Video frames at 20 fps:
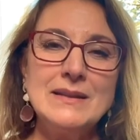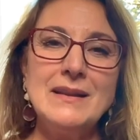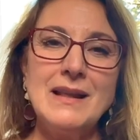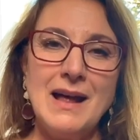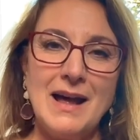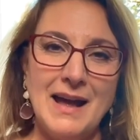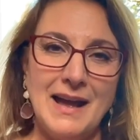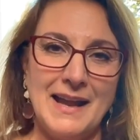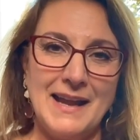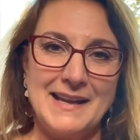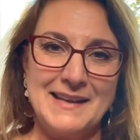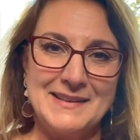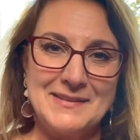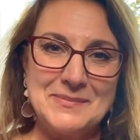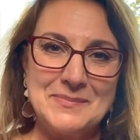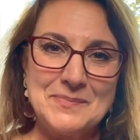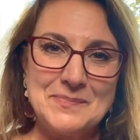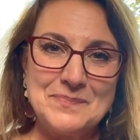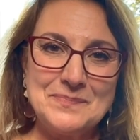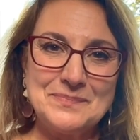line
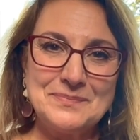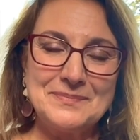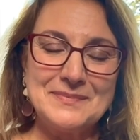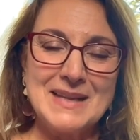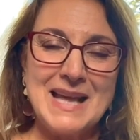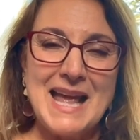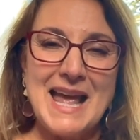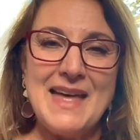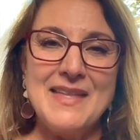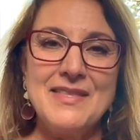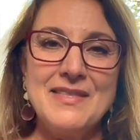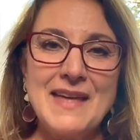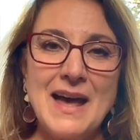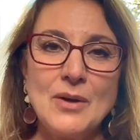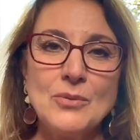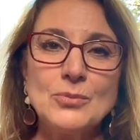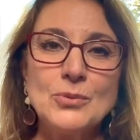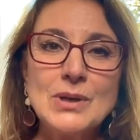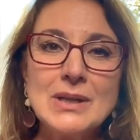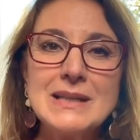
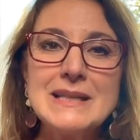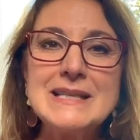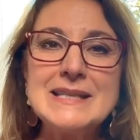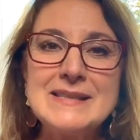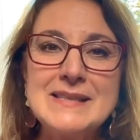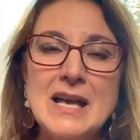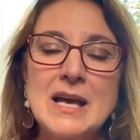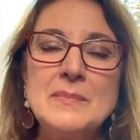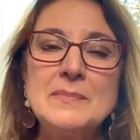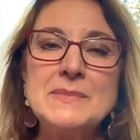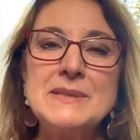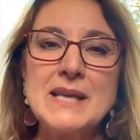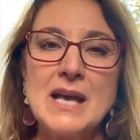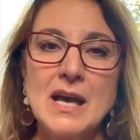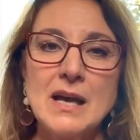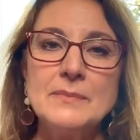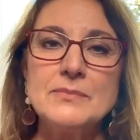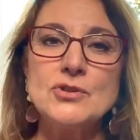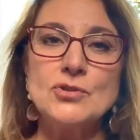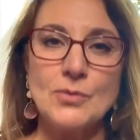that really sums
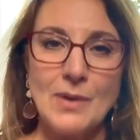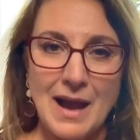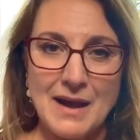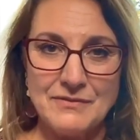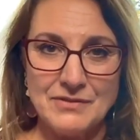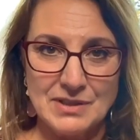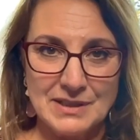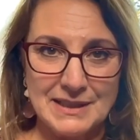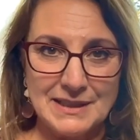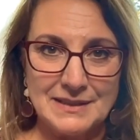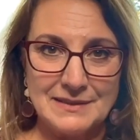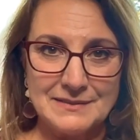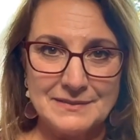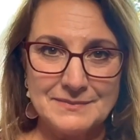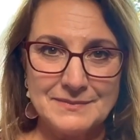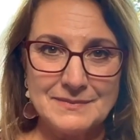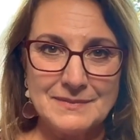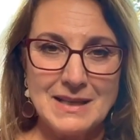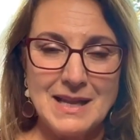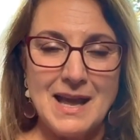up traveling.
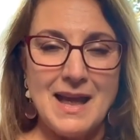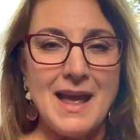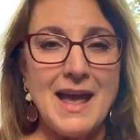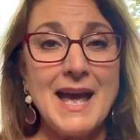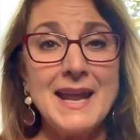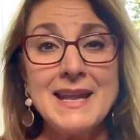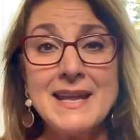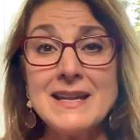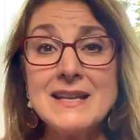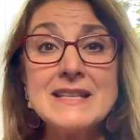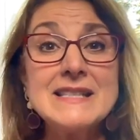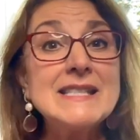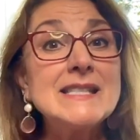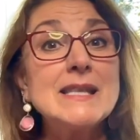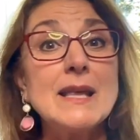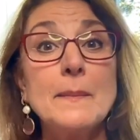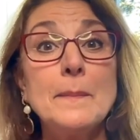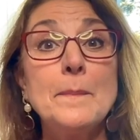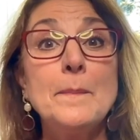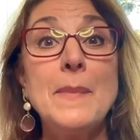And it's
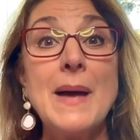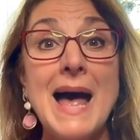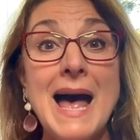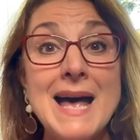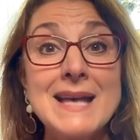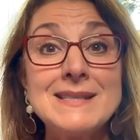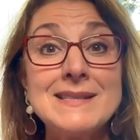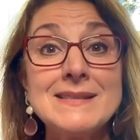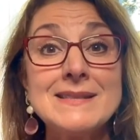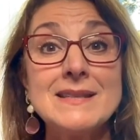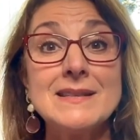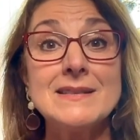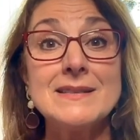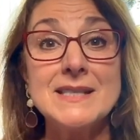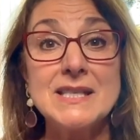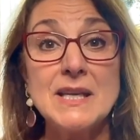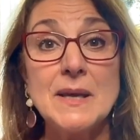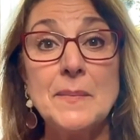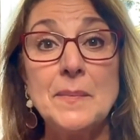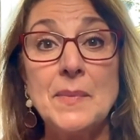the best
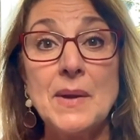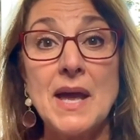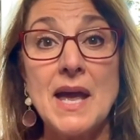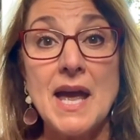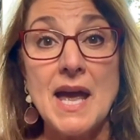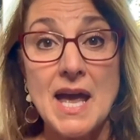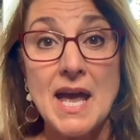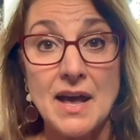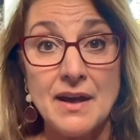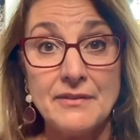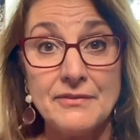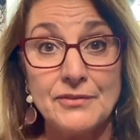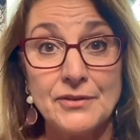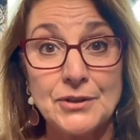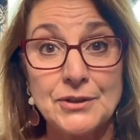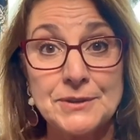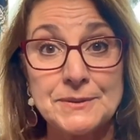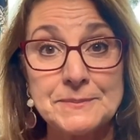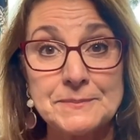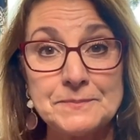tip
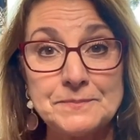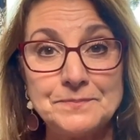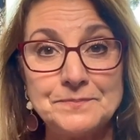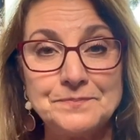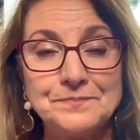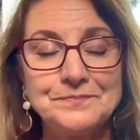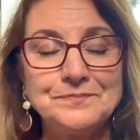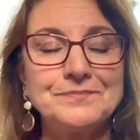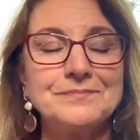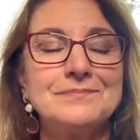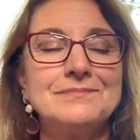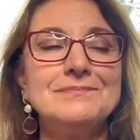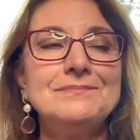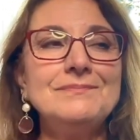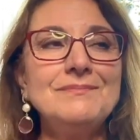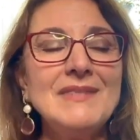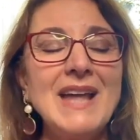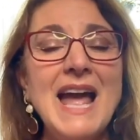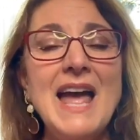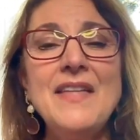ever.
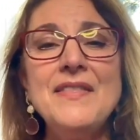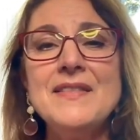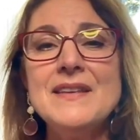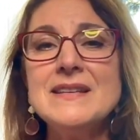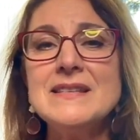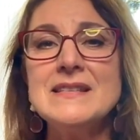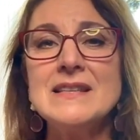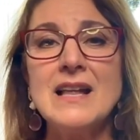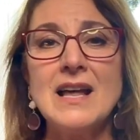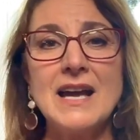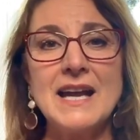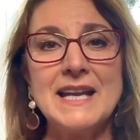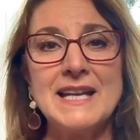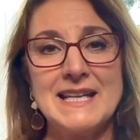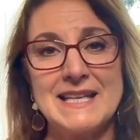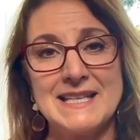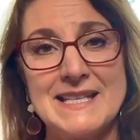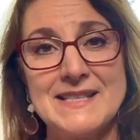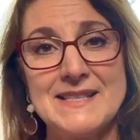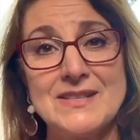And this line
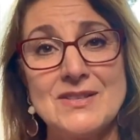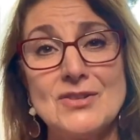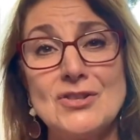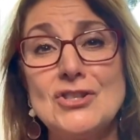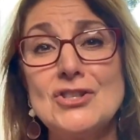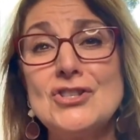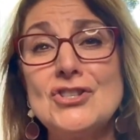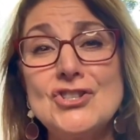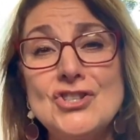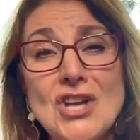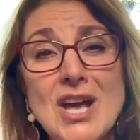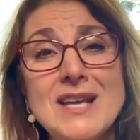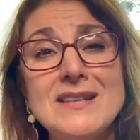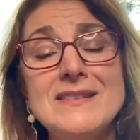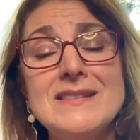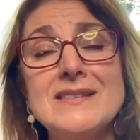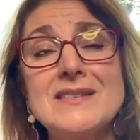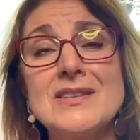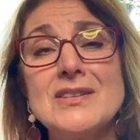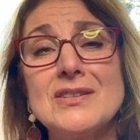is,
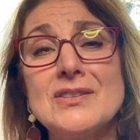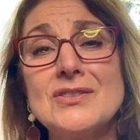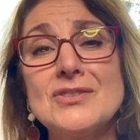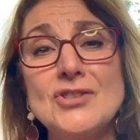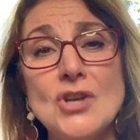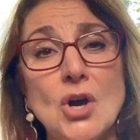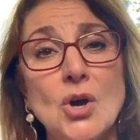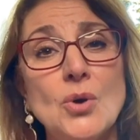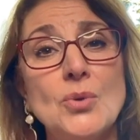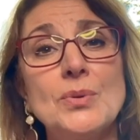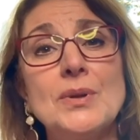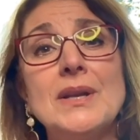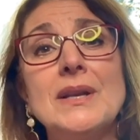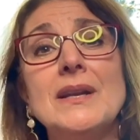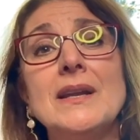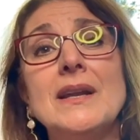just don't